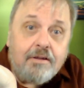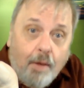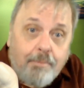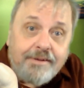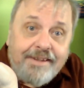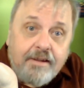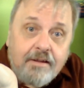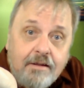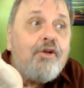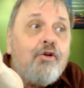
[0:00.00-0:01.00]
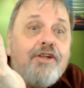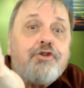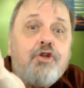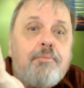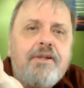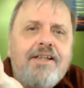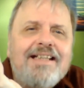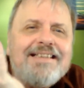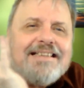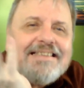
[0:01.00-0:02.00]
properly or interpreted
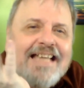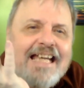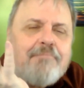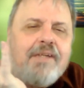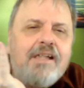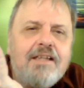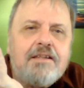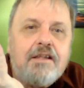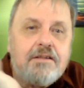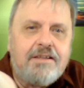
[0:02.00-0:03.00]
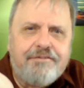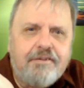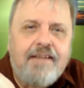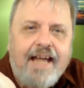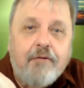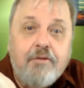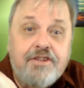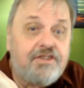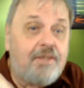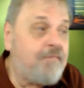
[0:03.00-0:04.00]
it the same because there's different languages?